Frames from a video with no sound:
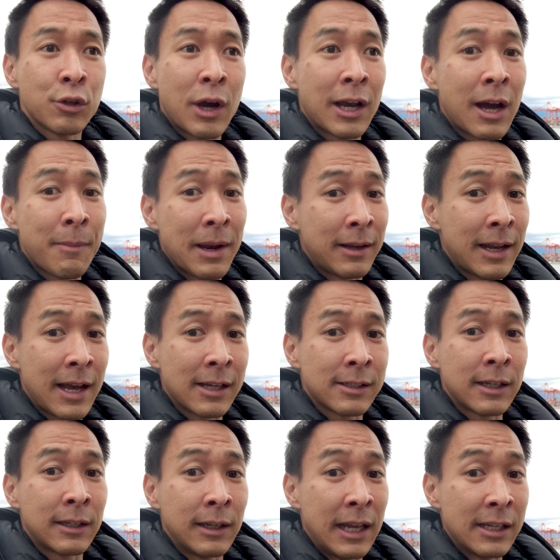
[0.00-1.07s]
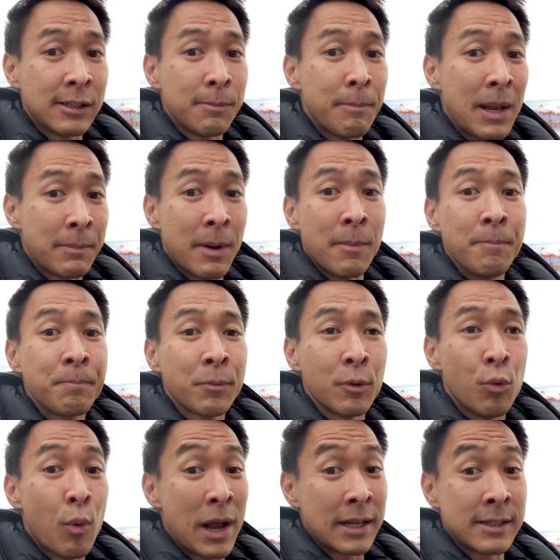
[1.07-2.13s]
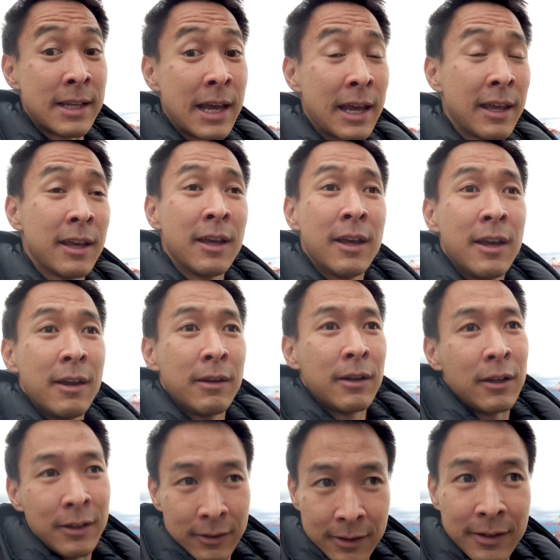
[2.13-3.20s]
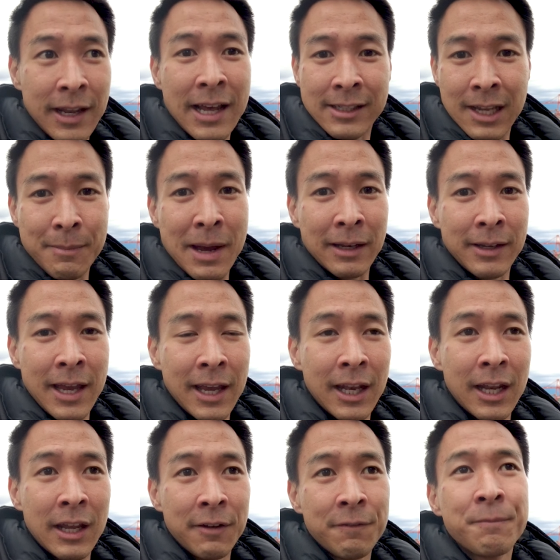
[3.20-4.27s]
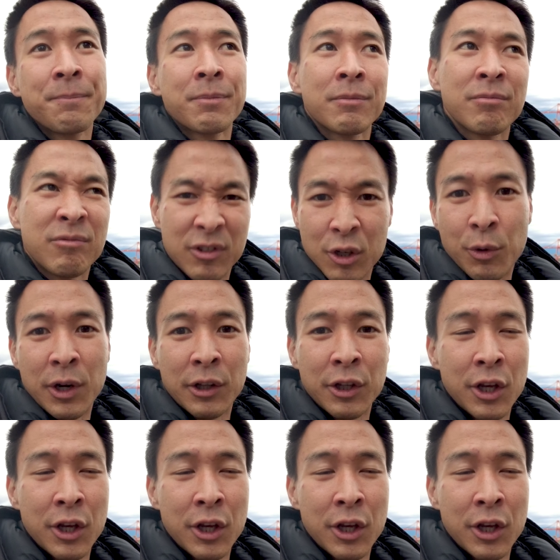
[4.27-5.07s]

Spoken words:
So I got my test at least minimum Wednesday. Test came back negative, so we're good